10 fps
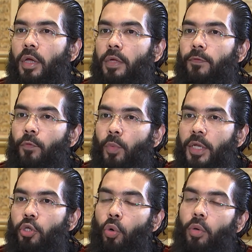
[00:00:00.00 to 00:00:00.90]
if
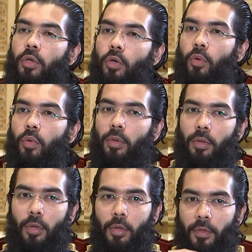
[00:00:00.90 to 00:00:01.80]
we don't know
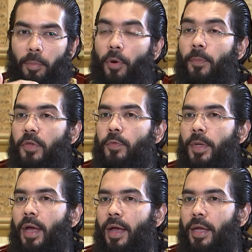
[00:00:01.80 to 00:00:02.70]
the purpose
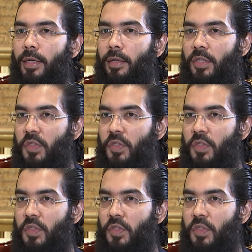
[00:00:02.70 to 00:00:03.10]
behind a